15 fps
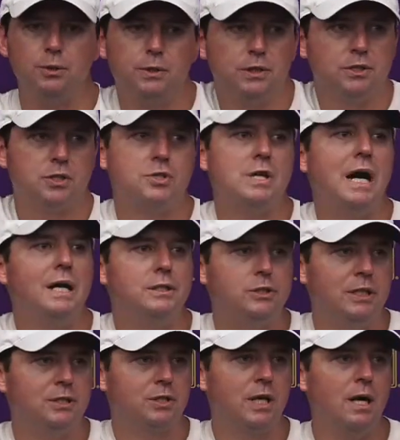Because it's not
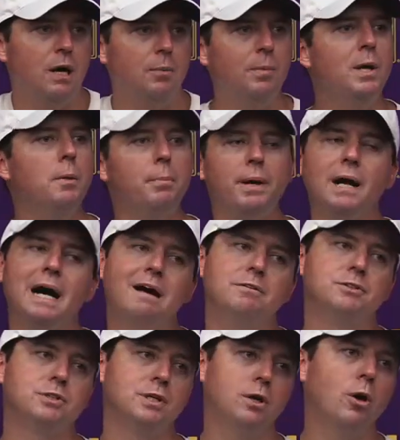just him, but
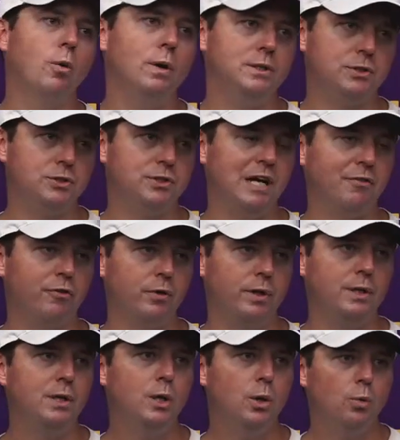obviously it always is
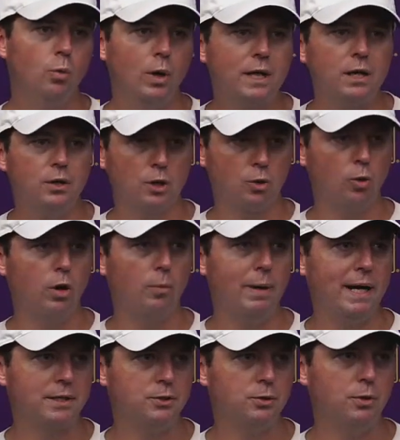definitely what can the
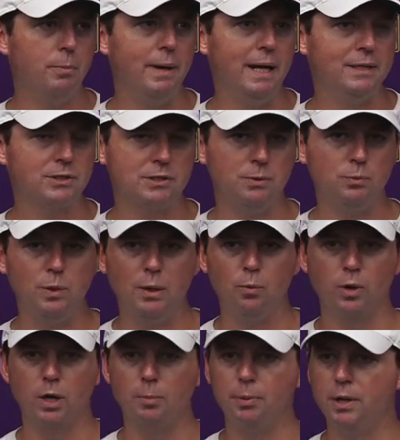quarterback do the best, and
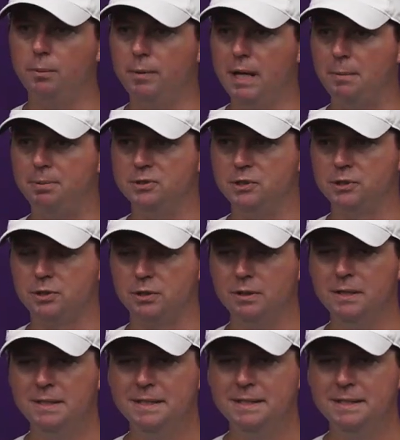we're going to put him in that position.